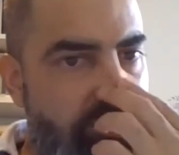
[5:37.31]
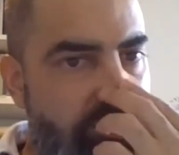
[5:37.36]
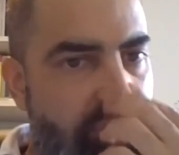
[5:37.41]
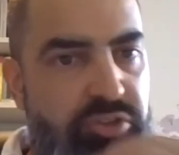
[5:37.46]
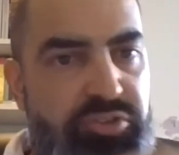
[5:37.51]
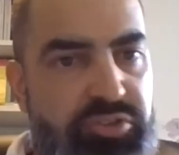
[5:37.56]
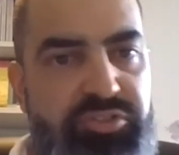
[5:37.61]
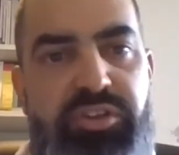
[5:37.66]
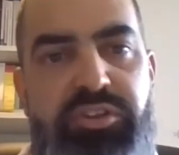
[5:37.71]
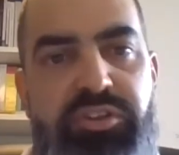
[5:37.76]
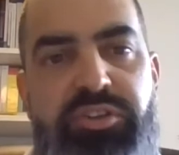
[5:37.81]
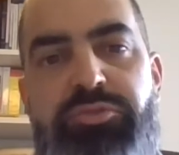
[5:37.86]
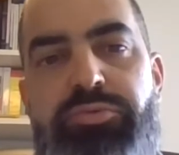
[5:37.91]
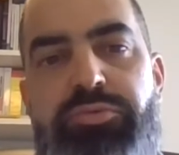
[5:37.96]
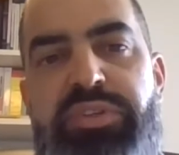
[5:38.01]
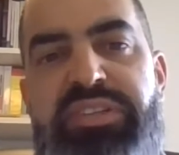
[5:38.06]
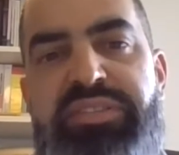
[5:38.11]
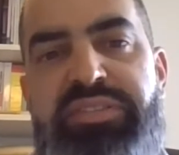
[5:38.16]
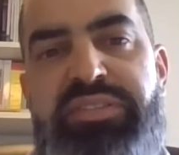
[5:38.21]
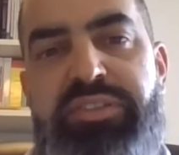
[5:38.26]
Concerning
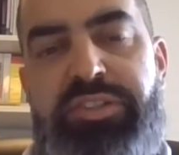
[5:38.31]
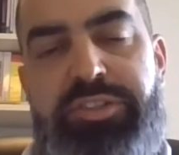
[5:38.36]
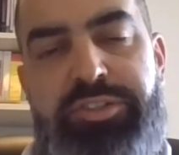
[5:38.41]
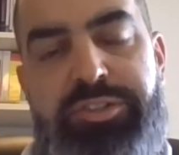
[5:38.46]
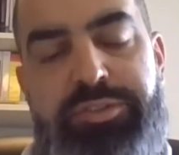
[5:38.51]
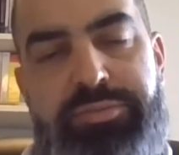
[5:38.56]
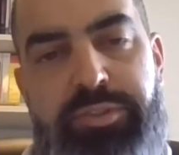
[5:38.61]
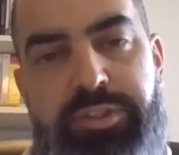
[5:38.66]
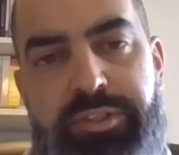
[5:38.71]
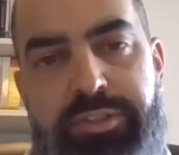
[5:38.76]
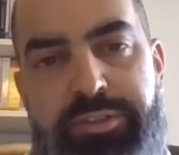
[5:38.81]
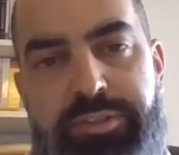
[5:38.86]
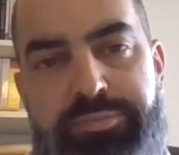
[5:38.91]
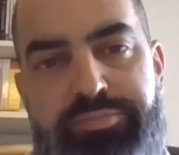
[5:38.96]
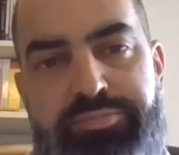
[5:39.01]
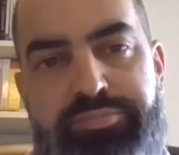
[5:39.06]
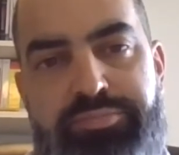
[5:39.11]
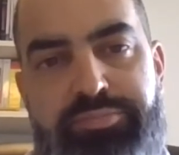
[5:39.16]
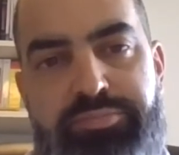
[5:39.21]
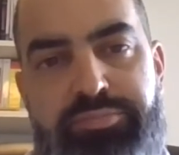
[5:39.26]
research,
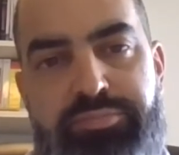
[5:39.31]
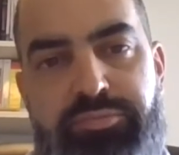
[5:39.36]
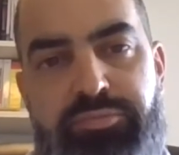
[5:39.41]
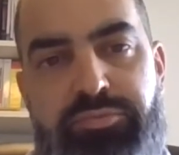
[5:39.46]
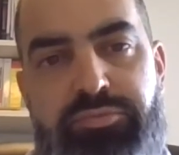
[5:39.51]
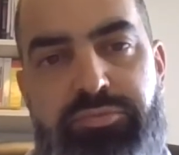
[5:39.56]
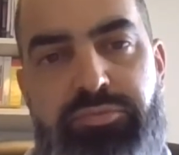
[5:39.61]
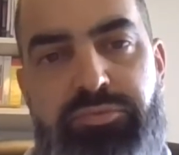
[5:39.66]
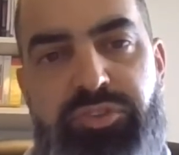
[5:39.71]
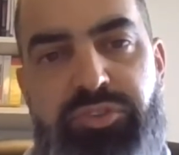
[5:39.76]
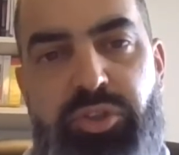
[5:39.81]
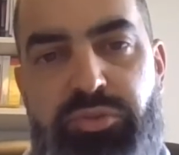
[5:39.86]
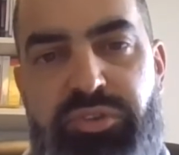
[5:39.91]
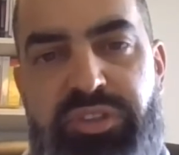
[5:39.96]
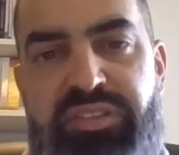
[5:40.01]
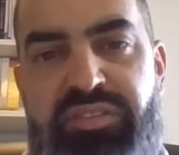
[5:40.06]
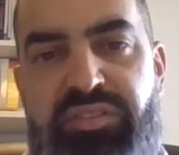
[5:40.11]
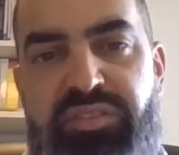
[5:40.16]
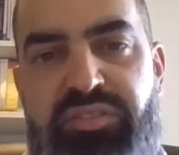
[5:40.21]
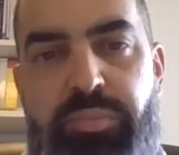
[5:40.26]
so
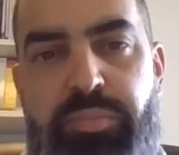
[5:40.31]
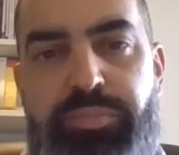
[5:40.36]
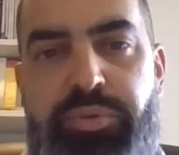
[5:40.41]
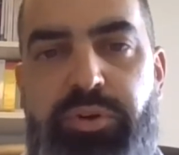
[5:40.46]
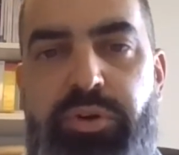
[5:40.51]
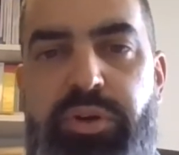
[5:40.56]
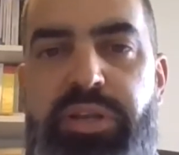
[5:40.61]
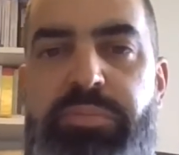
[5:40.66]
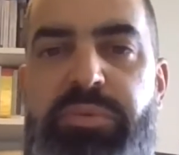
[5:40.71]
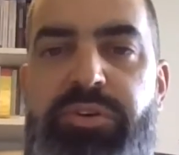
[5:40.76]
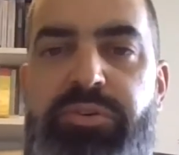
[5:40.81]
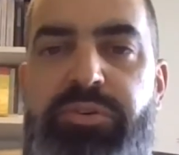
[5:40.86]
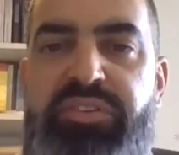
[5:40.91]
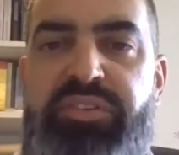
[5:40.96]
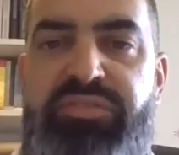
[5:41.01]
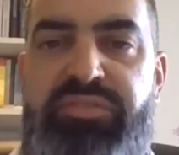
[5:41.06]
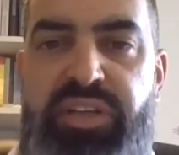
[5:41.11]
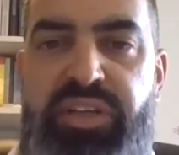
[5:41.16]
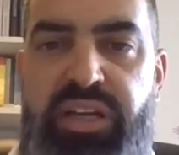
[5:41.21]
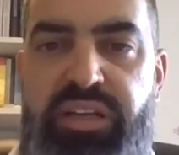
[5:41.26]
this is a preliminary
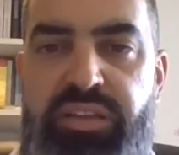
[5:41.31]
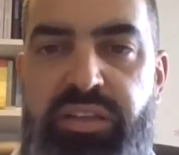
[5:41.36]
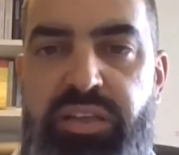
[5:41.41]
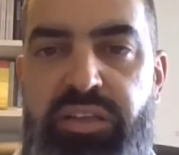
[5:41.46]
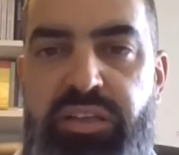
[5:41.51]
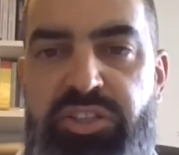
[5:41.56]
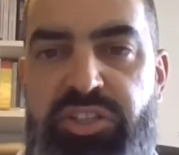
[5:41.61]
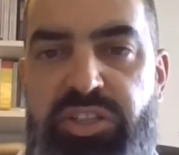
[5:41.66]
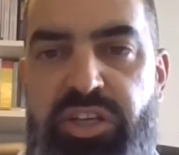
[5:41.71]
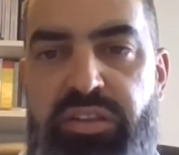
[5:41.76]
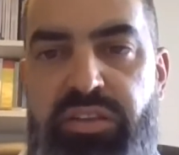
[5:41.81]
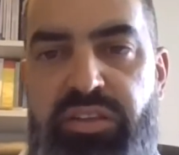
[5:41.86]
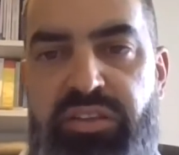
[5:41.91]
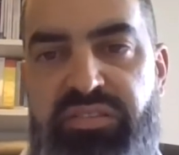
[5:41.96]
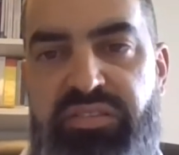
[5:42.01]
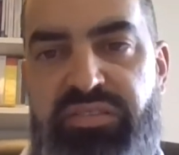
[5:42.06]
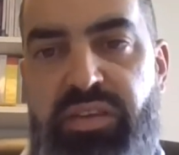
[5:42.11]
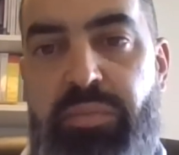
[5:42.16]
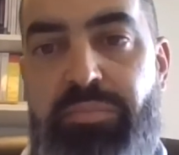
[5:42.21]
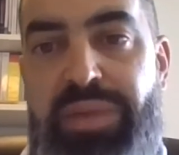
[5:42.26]
study shedding
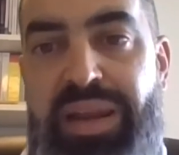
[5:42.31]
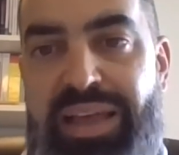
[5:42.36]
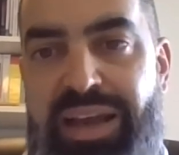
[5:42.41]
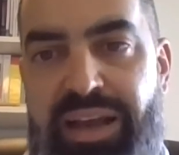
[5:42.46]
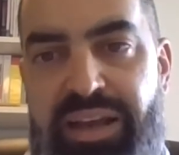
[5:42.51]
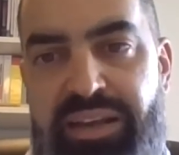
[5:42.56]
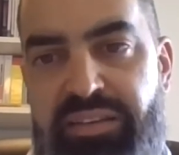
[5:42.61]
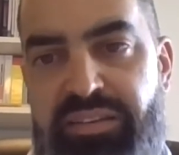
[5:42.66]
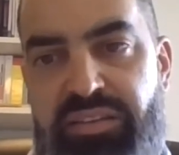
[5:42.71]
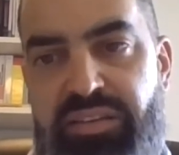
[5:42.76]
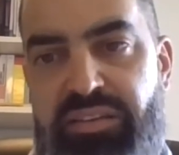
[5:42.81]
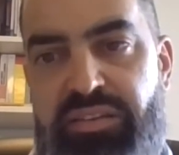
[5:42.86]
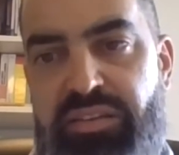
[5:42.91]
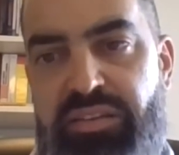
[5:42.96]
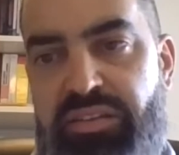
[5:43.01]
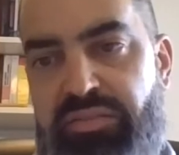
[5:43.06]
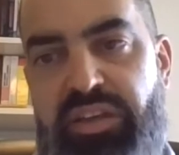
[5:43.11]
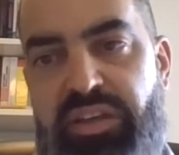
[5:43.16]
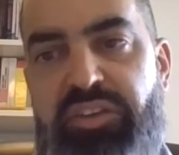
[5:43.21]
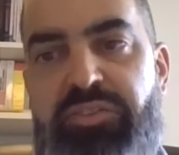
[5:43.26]
some light in
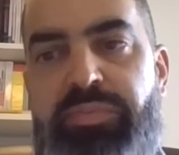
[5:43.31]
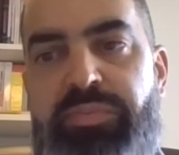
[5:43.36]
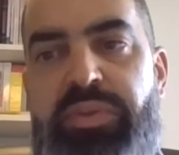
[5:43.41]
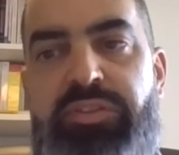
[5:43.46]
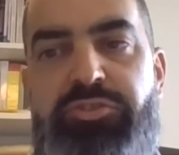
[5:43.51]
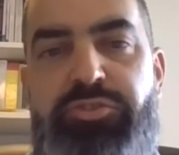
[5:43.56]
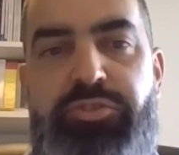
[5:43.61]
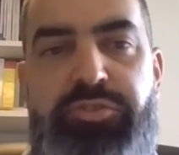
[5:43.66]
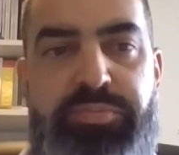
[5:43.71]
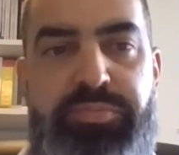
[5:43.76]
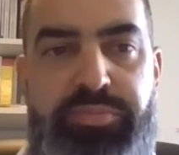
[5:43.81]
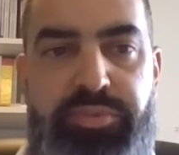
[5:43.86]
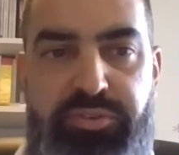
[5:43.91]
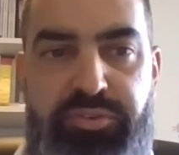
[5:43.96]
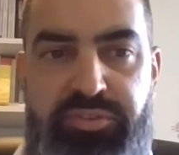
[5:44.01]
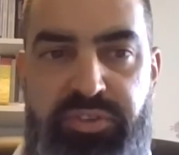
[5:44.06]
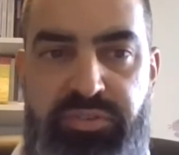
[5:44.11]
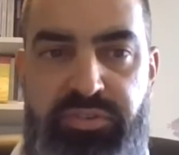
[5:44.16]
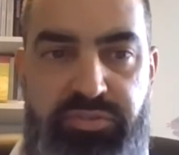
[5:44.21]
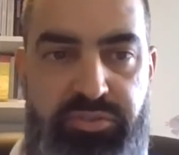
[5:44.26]
the tax expenditure
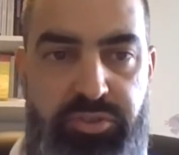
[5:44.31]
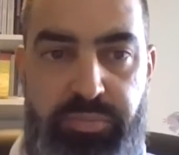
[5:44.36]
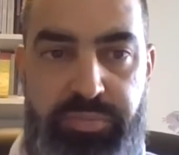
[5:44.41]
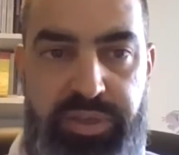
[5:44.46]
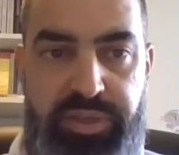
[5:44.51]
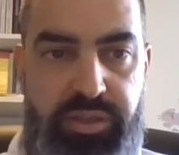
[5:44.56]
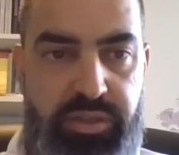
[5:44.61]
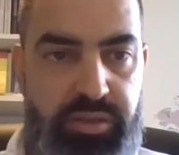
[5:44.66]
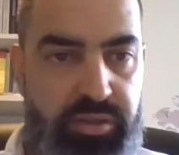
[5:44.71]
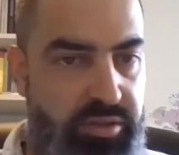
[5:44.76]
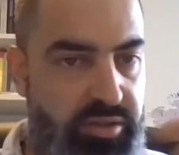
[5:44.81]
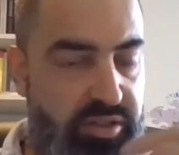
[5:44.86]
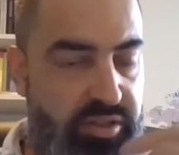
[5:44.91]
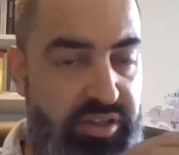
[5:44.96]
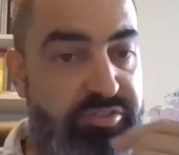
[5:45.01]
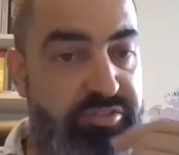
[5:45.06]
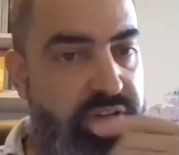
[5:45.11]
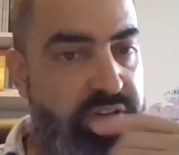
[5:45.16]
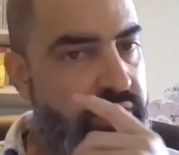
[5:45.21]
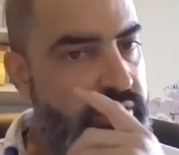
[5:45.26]
reporting topic in
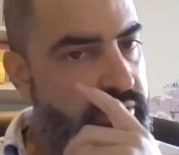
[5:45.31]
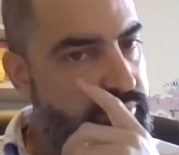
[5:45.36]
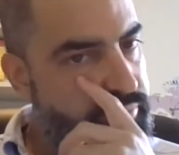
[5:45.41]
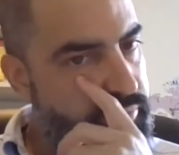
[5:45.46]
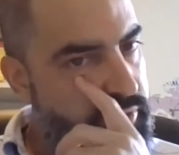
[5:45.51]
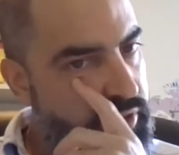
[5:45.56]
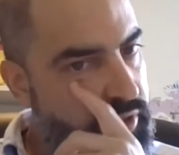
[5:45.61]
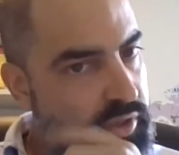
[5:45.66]
Africa.